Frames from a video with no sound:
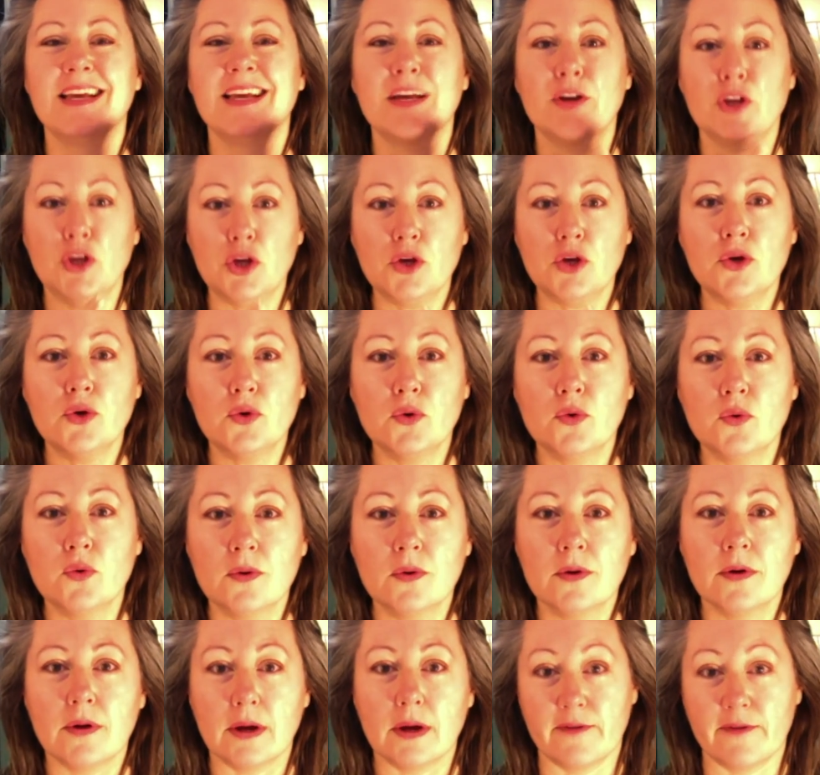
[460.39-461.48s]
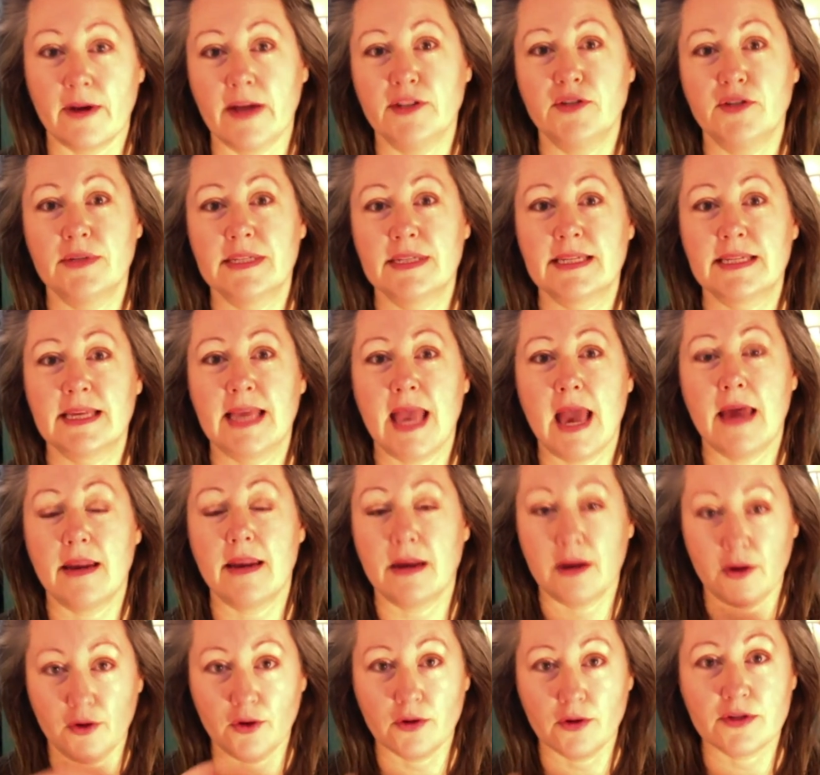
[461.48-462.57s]
You, if I do this in
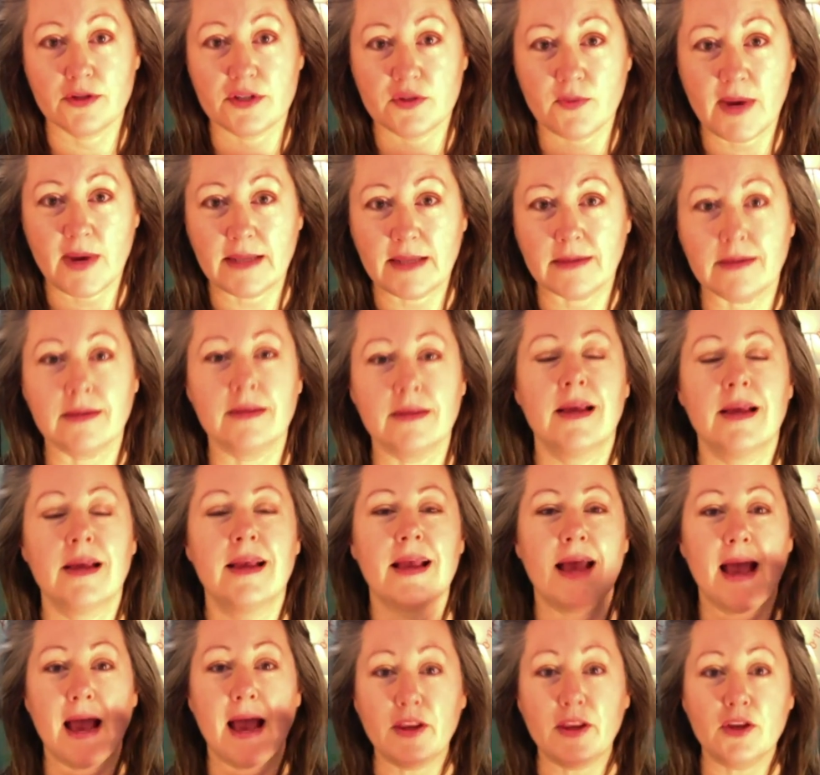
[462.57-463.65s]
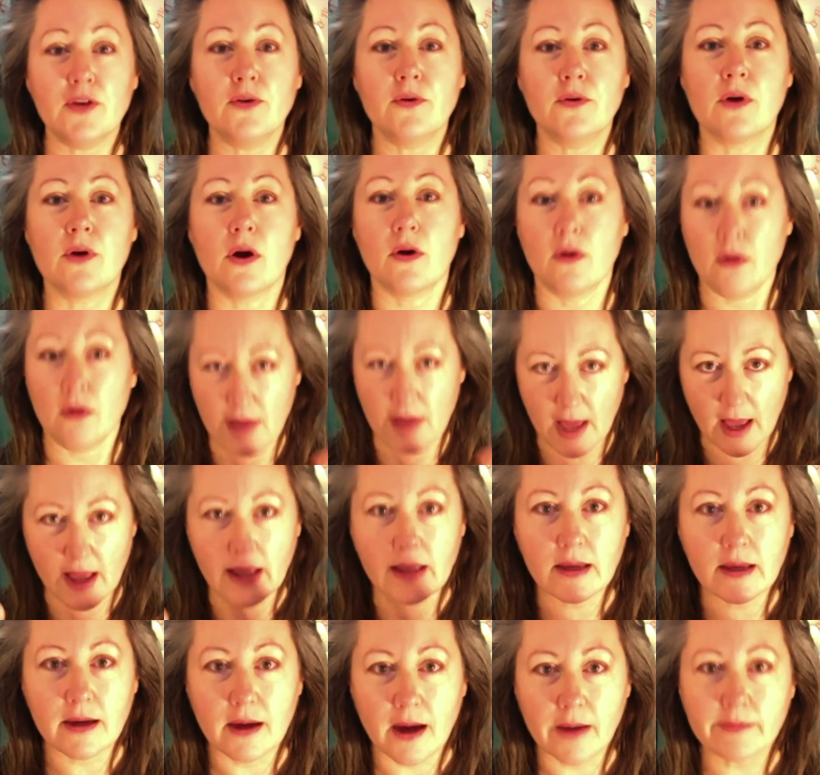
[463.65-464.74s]
Canada and you're in Sweden, and you go,
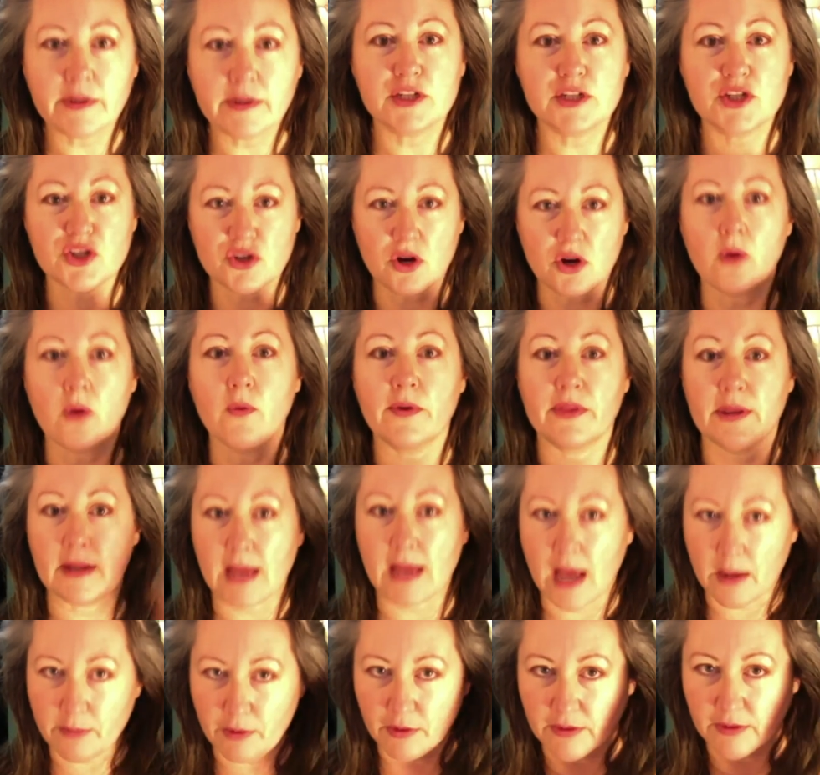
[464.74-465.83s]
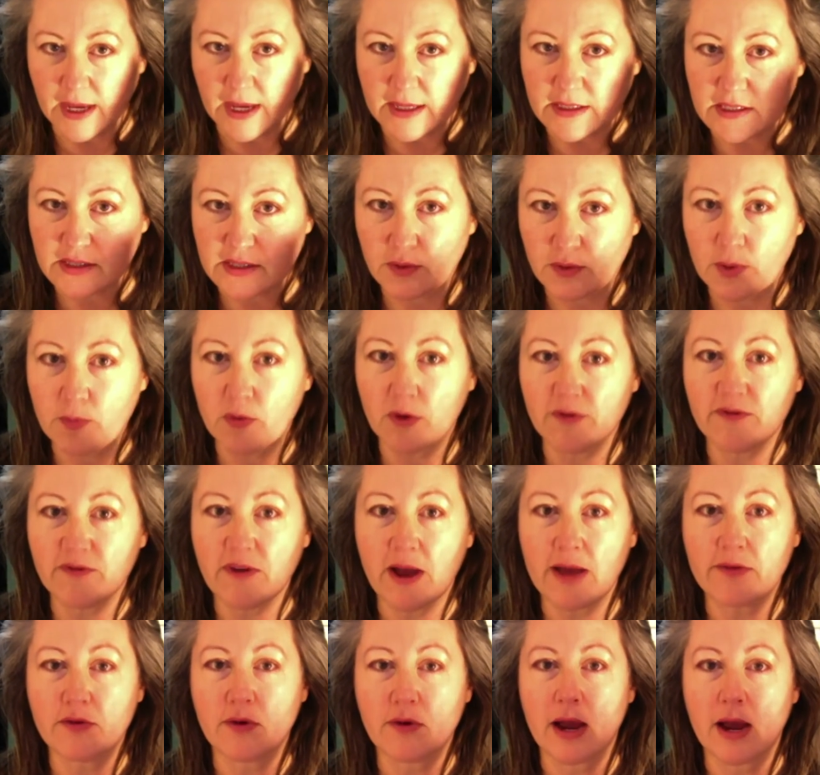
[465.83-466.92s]
okay, I'm going to start with an apple that's
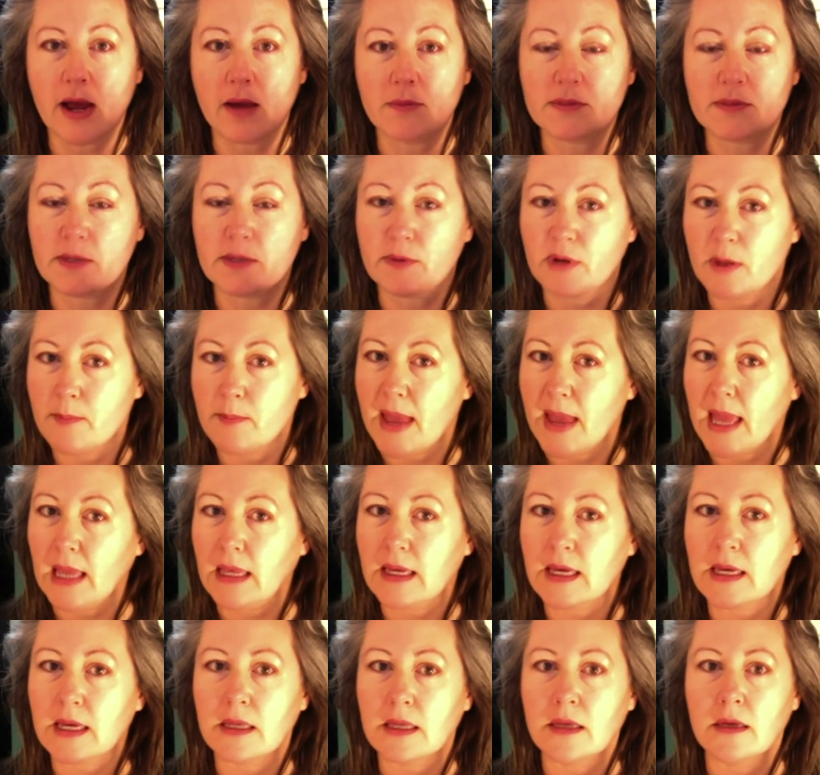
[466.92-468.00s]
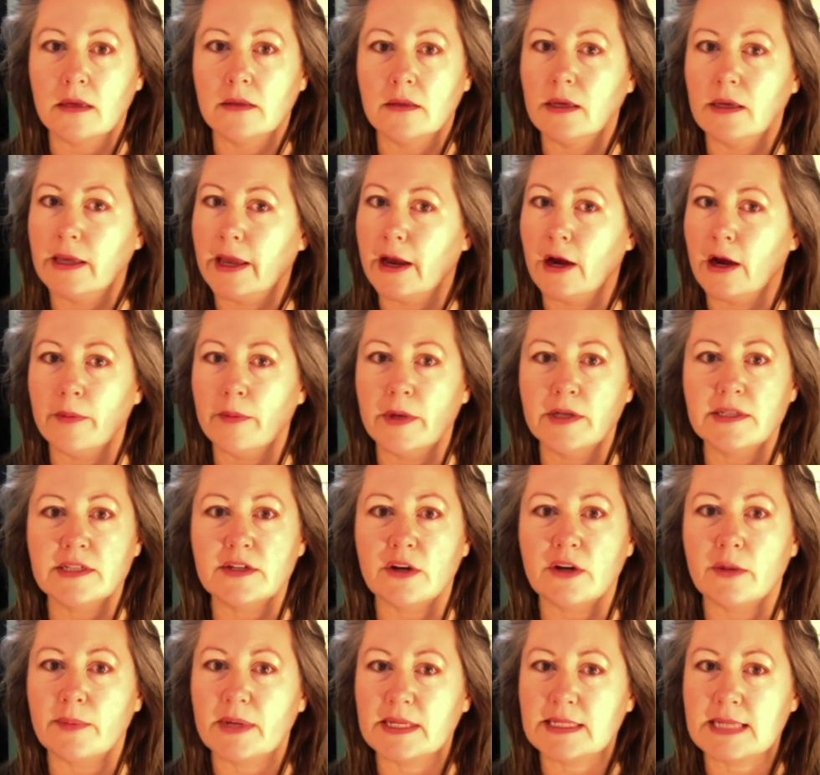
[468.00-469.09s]
3.5 grams. I'm going to make the caramel
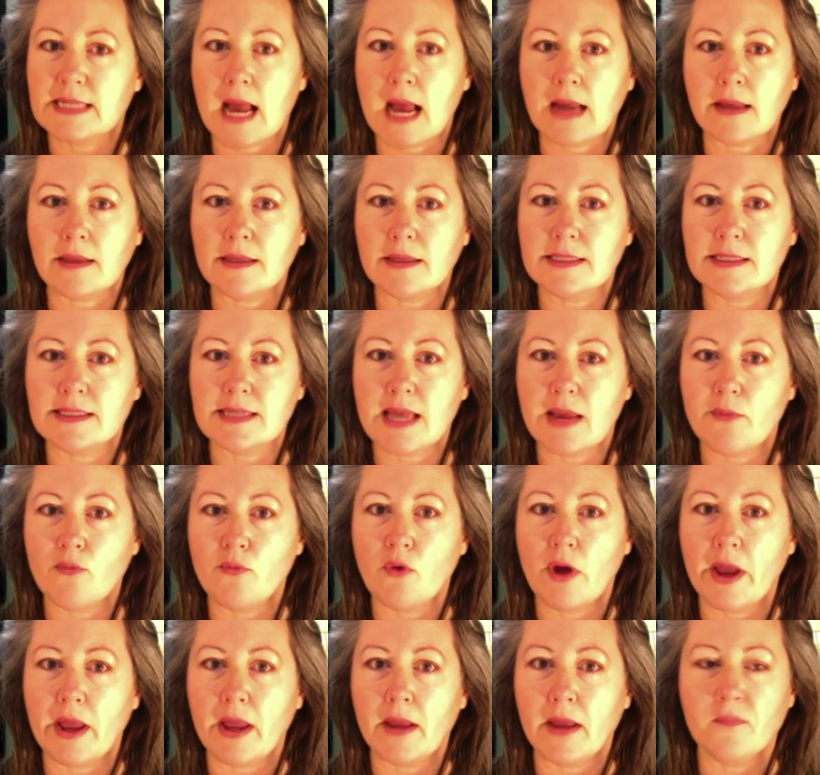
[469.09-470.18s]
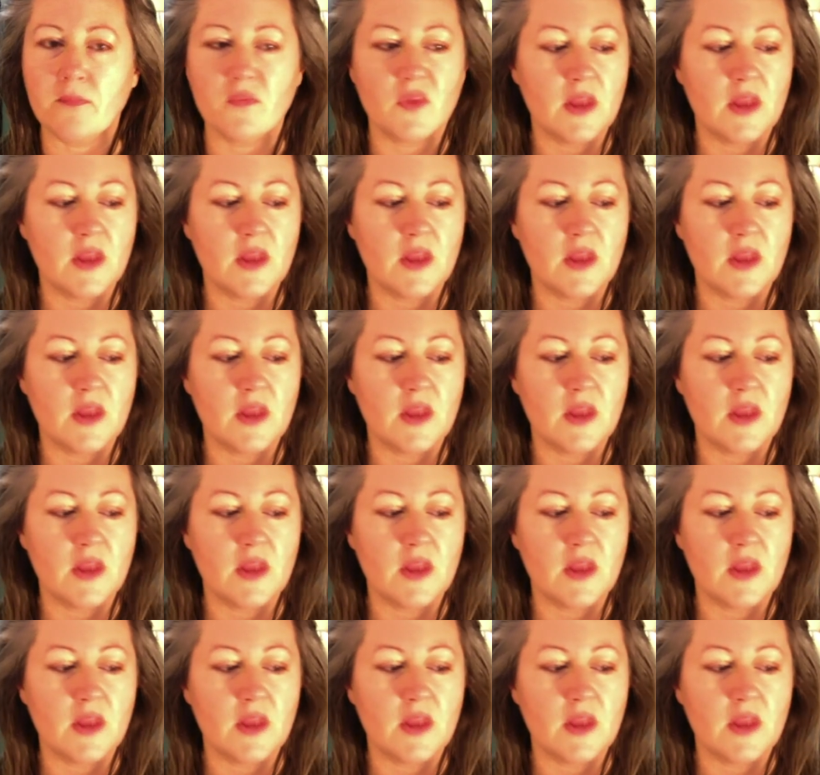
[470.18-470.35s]
syrup exactly the same way.